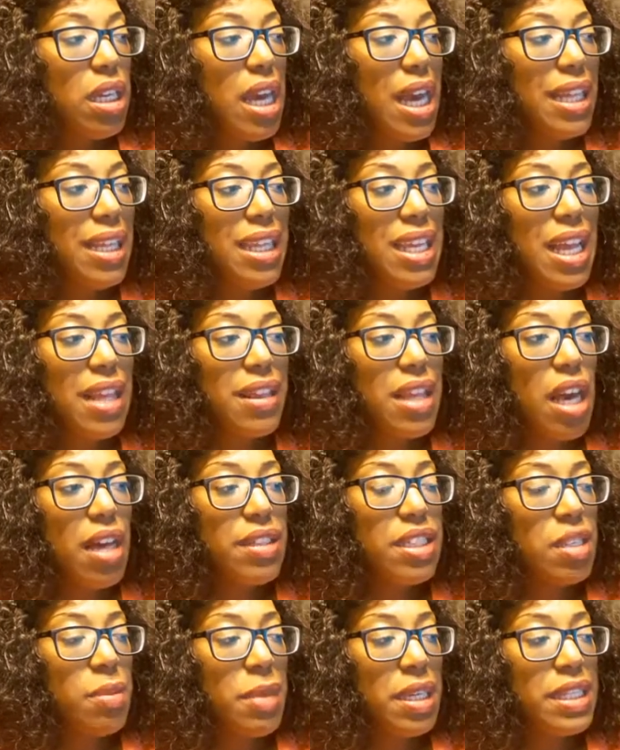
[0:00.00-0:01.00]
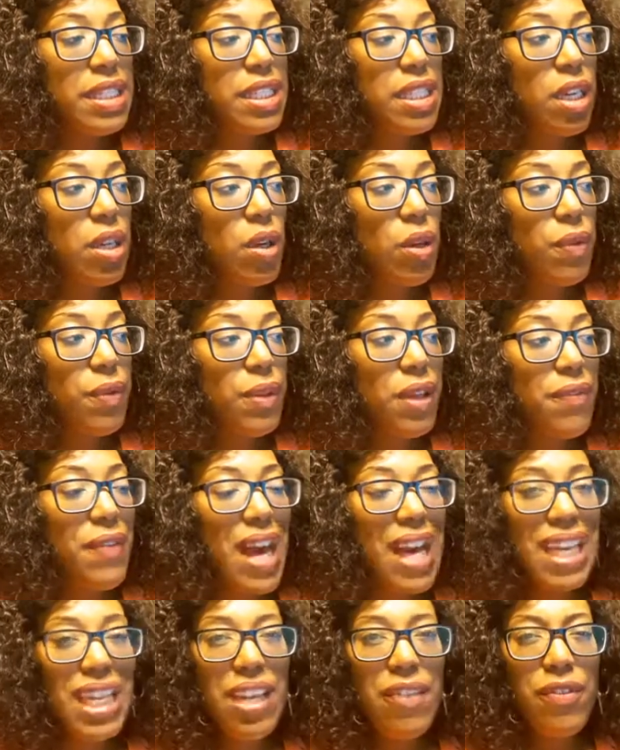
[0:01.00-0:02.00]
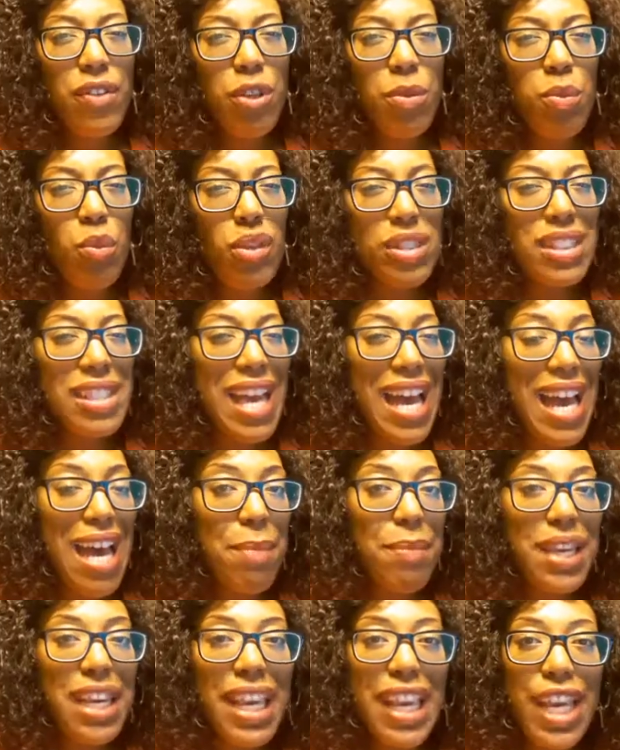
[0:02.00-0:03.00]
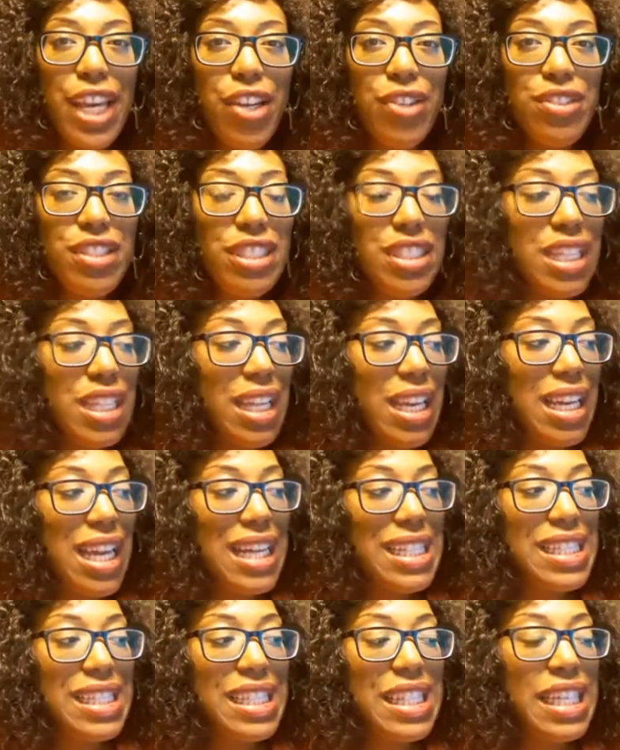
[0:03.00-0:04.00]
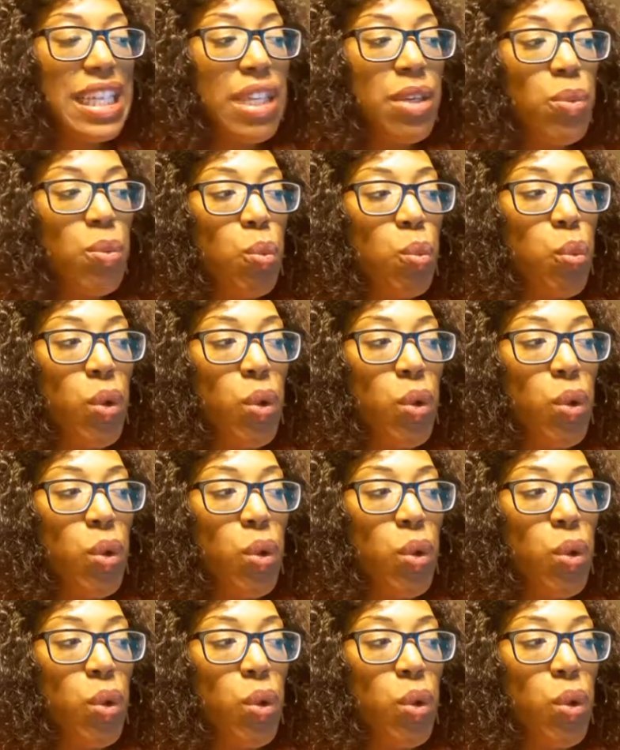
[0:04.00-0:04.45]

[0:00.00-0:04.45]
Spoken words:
And then I thought to myself, if I give you more time and energy and I see